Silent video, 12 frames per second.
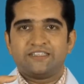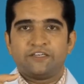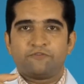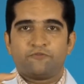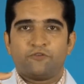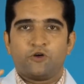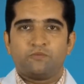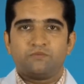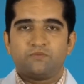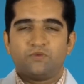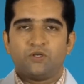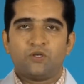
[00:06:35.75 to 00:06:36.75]
they
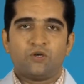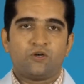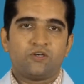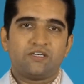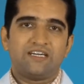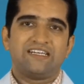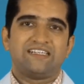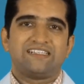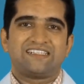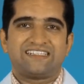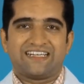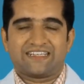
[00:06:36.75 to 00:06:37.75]
form long
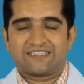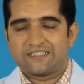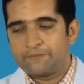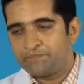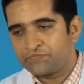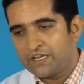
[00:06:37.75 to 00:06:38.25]
sticks.